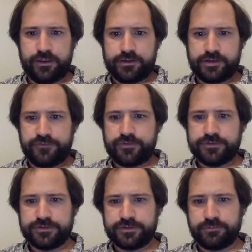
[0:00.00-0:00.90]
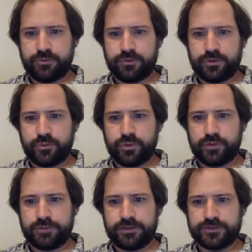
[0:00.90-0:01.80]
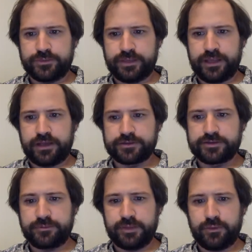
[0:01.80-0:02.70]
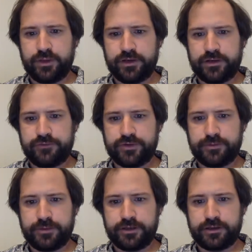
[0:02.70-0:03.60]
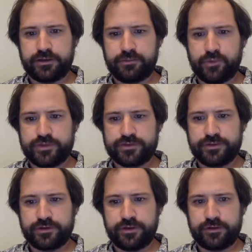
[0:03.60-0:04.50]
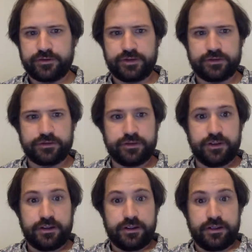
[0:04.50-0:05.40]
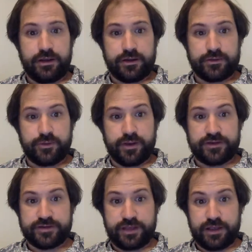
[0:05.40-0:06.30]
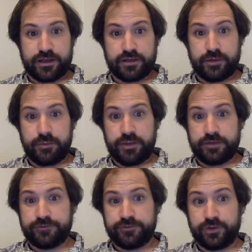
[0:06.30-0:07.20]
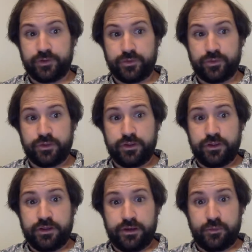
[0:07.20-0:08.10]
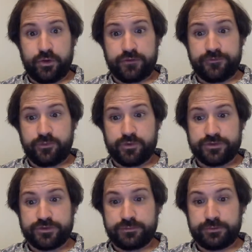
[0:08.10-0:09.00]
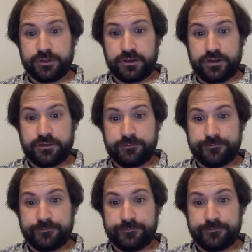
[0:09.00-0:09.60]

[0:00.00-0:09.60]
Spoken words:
Difference is an important one because the mechanics can be quite different depending on the moisture content. Dry sand can be made to flow when a force is applied.